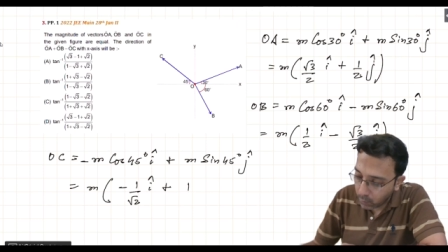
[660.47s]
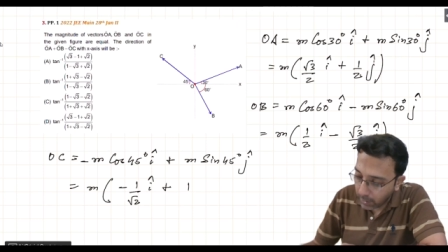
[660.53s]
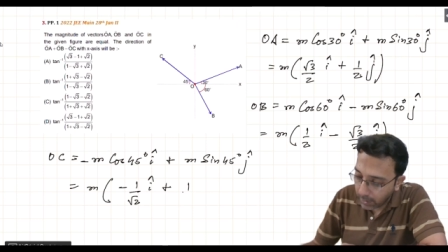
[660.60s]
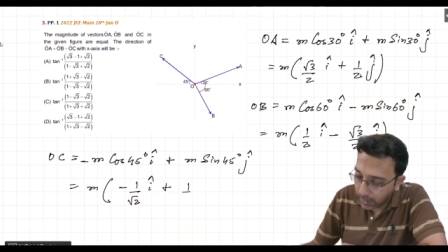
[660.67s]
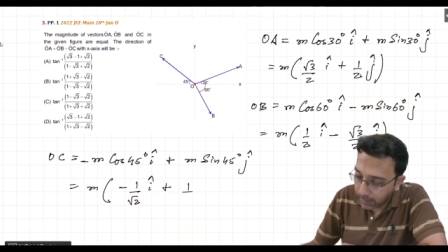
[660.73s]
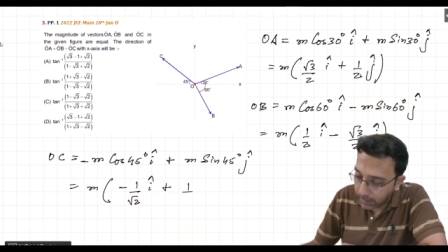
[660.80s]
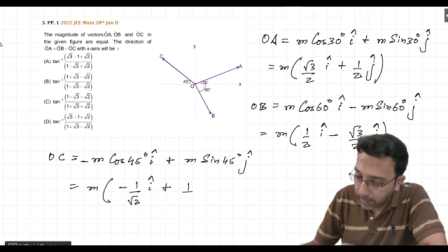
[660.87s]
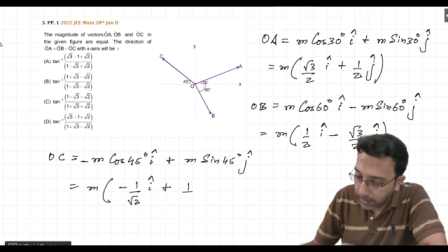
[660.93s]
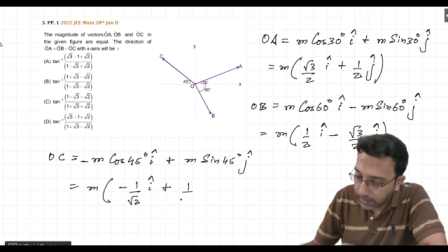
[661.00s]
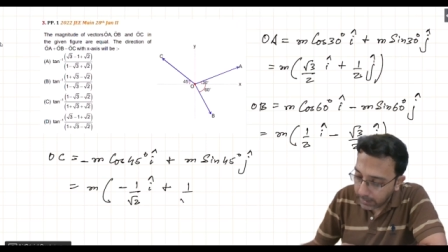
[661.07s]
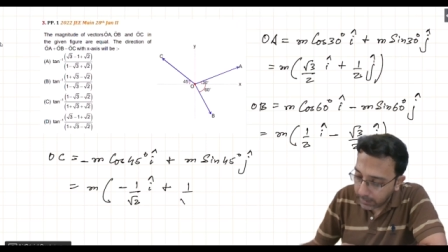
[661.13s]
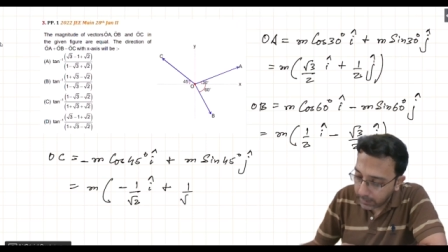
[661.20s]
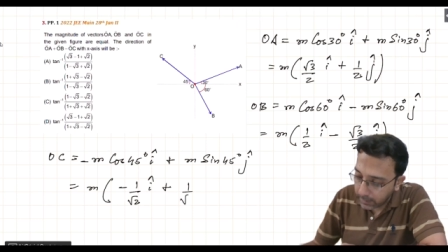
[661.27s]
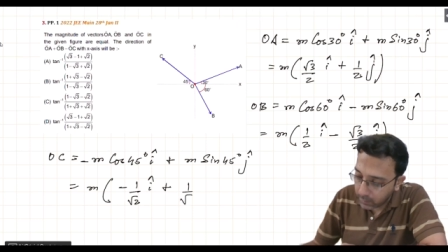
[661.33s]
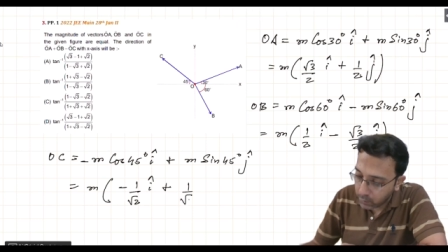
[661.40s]
1
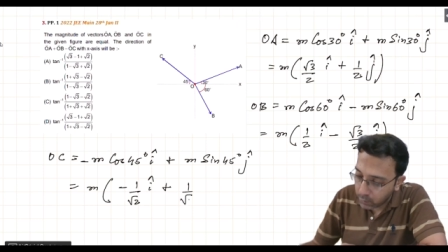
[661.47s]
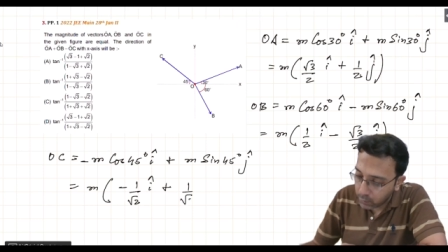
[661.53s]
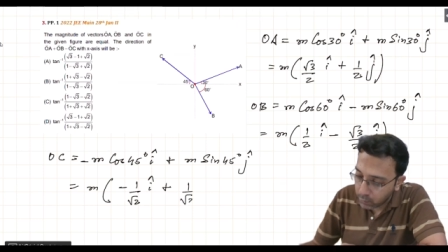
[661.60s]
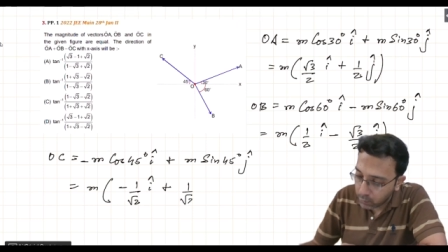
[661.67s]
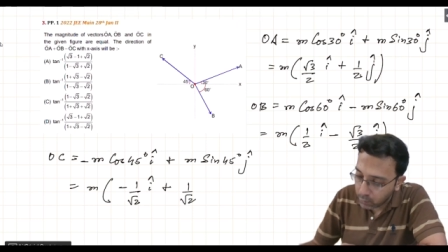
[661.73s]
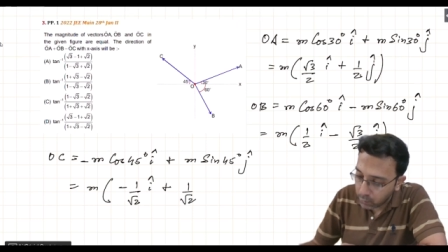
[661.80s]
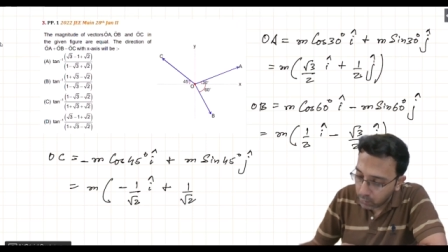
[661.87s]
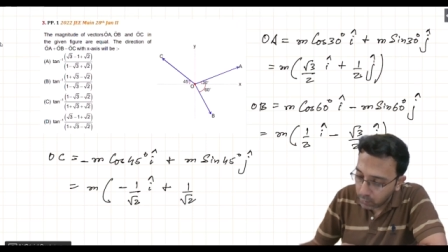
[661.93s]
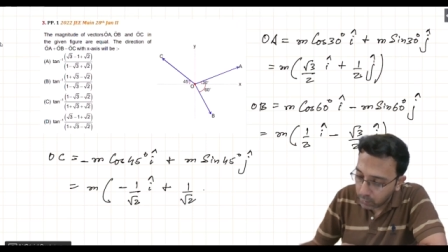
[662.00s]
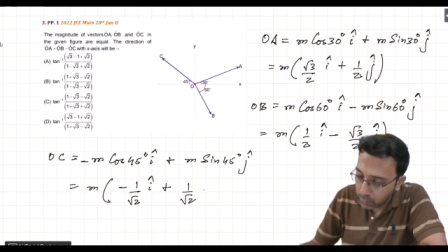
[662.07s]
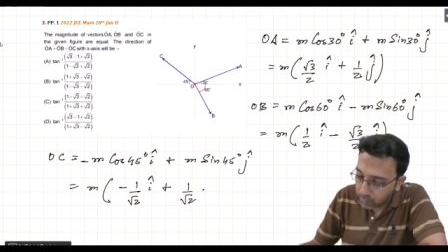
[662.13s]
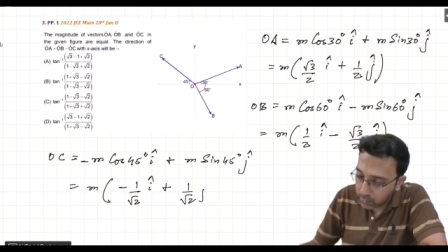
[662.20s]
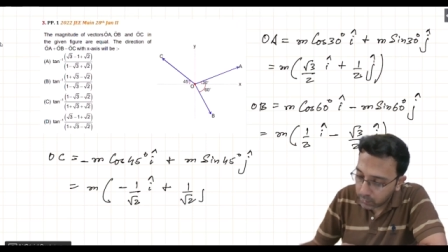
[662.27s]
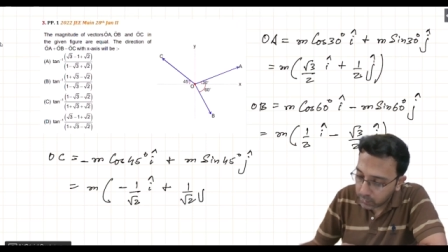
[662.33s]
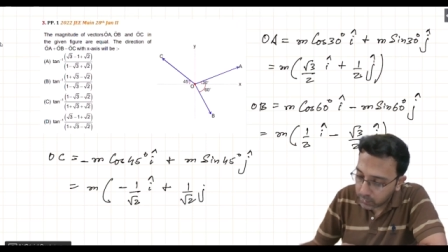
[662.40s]
by root
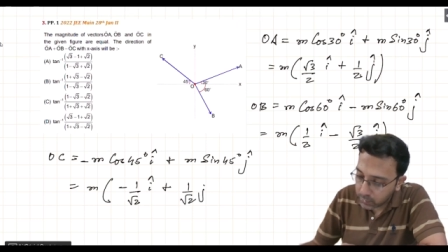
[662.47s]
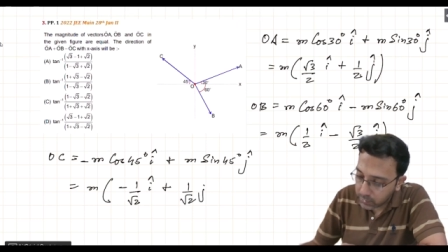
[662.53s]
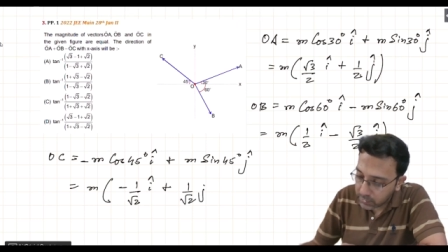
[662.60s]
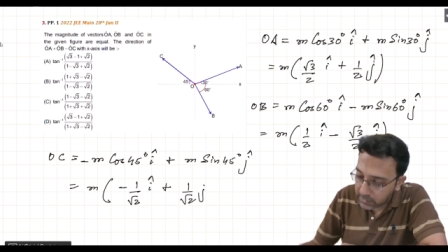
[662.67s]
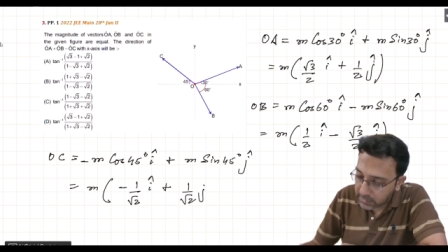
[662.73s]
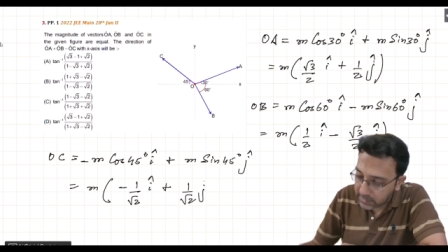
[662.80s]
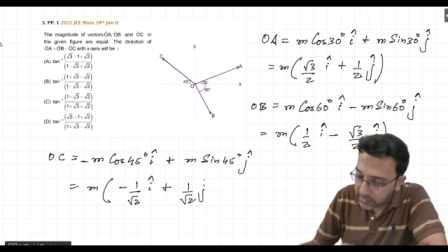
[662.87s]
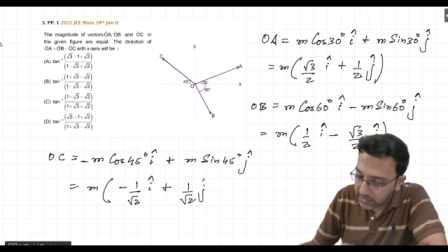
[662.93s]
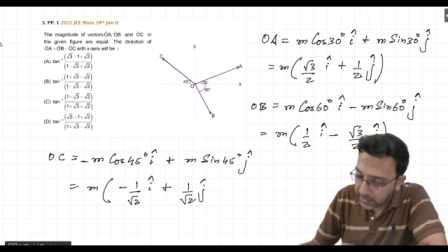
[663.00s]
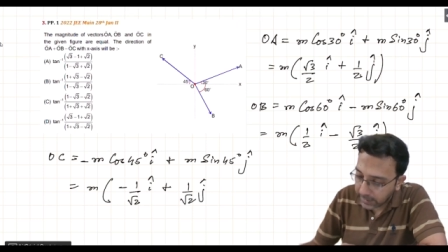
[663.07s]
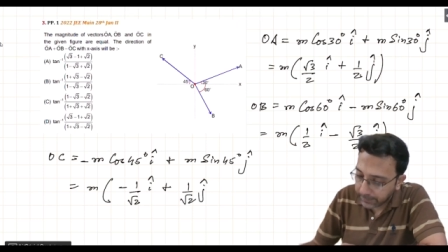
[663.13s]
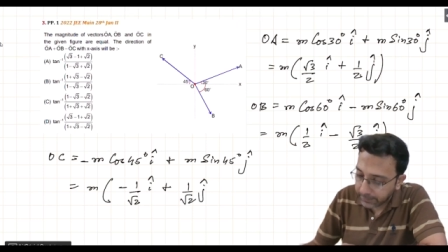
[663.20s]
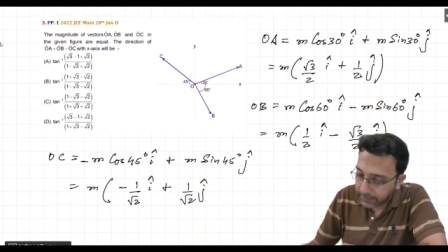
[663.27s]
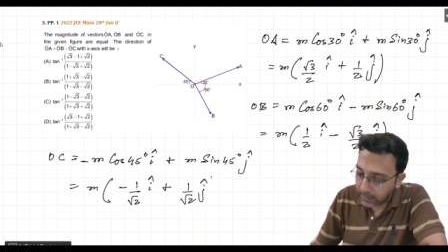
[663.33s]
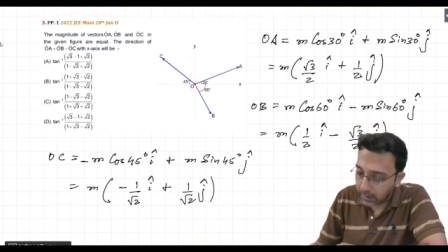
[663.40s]
2
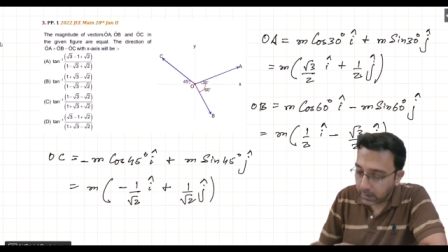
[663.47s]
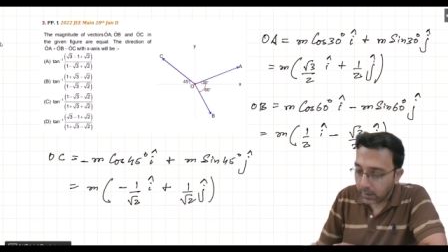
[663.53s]
j.